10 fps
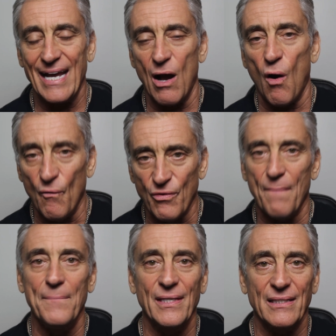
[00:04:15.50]
over a
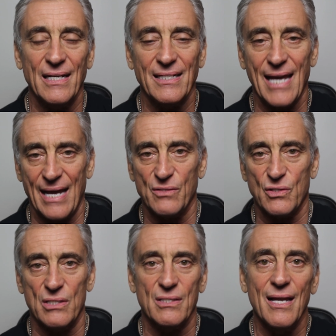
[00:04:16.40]
million
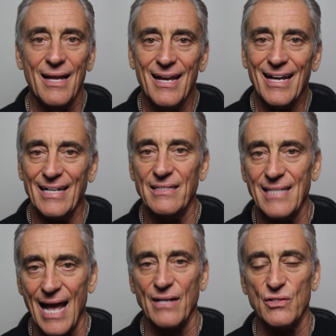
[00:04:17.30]
cases in
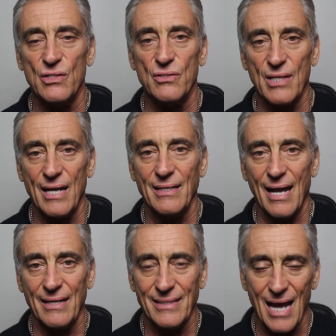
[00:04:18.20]
Texas
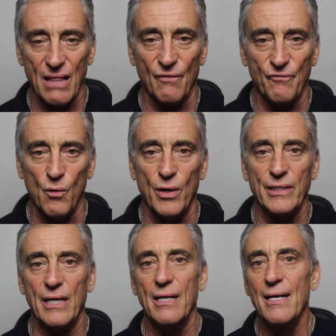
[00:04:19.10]
and
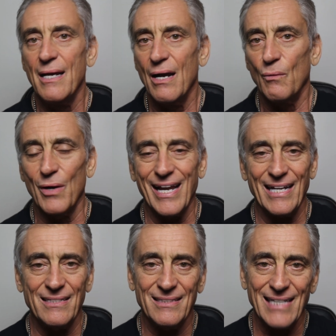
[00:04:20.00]
California. We're
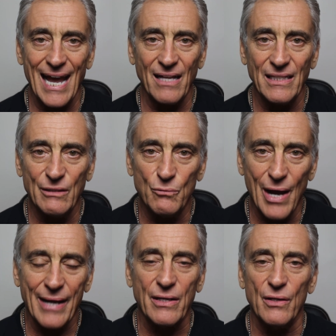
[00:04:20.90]
hitting daily
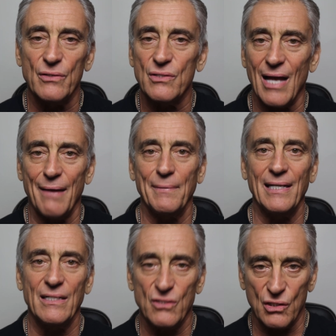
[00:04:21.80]
records. I
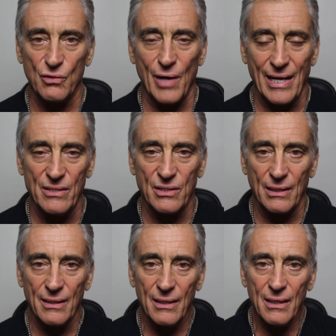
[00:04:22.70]
mean, it's crazy.
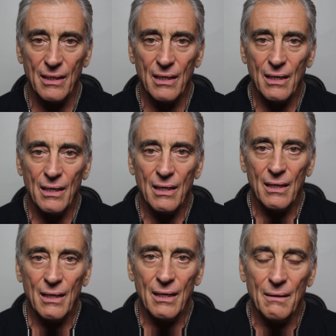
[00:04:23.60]

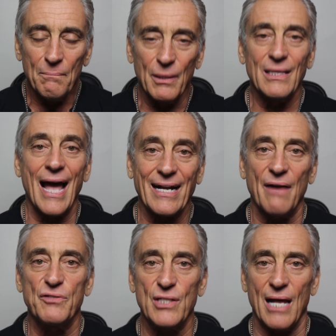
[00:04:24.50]
But like
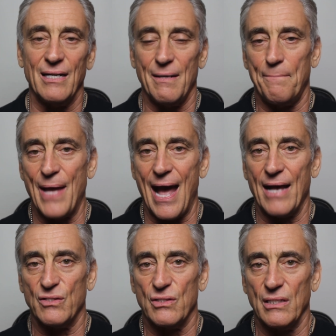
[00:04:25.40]
I've said in the
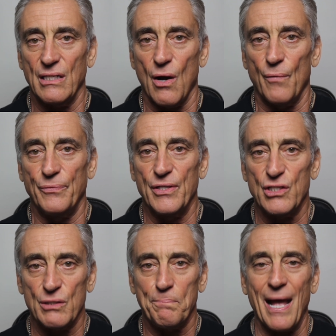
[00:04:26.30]
past, you know, the
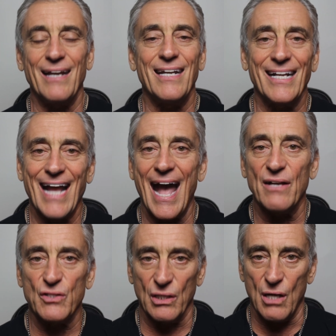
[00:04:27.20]
spending
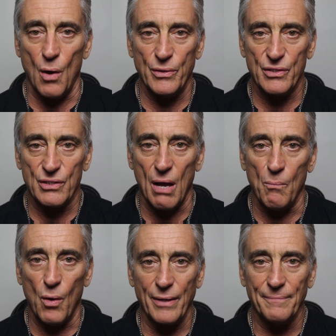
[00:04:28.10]
has to go to
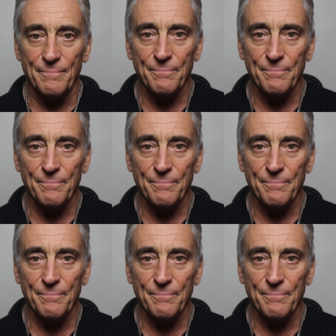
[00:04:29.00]
someone.